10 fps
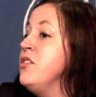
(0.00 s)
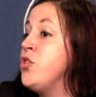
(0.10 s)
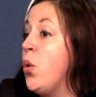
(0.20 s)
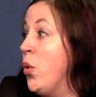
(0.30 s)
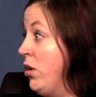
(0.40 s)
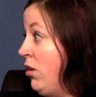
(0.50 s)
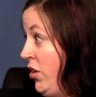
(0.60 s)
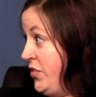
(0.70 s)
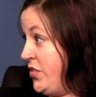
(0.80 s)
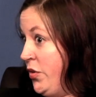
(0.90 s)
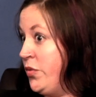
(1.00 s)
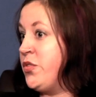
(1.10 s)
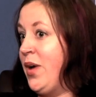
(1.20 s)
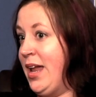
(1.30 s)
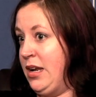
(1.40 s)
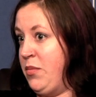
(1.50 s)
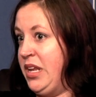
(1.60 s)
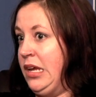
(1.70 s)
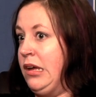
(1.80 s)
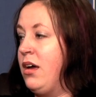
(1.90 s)
Tor also, so
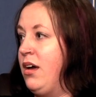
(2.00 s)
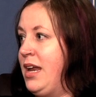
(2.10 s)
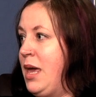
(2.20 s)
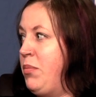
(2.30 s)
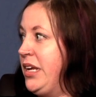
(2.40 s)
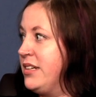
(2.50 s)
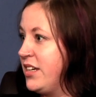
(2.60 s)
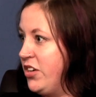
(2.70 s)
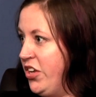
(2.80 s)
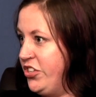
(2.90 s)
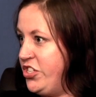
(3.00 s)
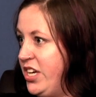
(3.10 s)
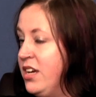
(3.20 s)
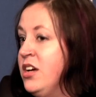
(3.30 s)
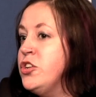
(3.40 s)
anonymity uh, enabling technology,